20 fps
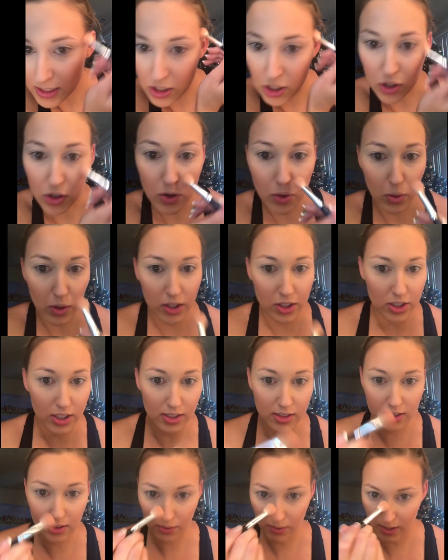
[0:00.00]
it's just
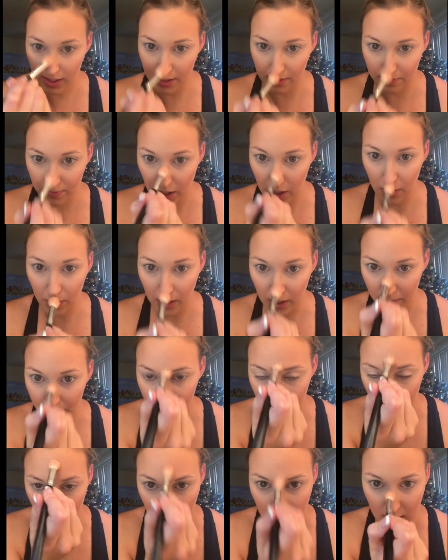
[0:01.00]
gorgeous. Okay.
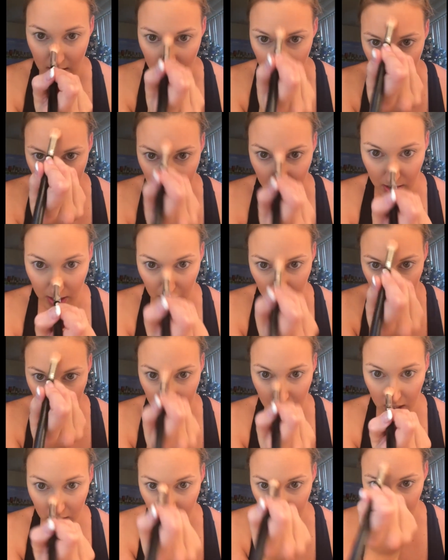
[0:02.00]
I put it on
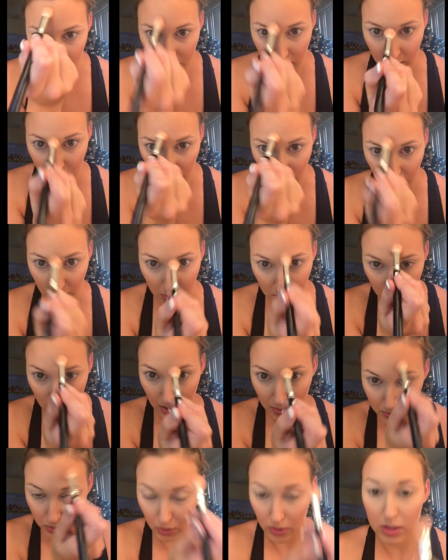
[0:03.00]
my nose, a little bit
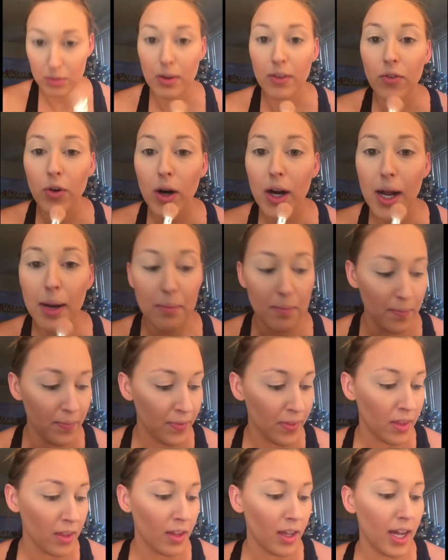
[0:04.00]
up towards my forehead.
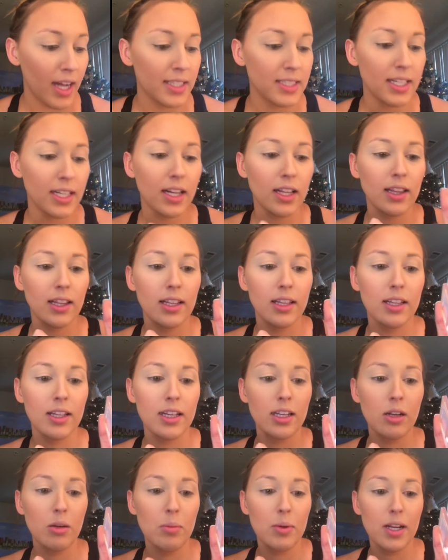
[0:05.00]
I take a
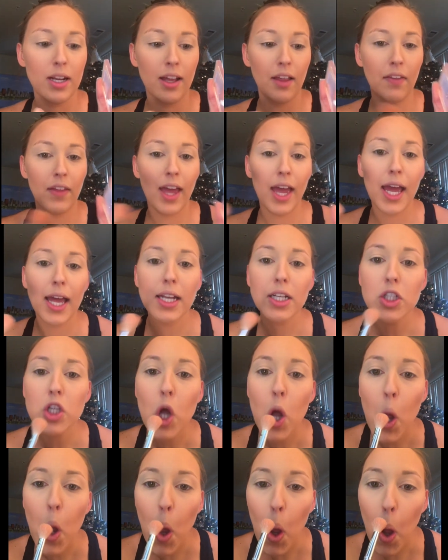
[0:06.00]
little bit on the edge.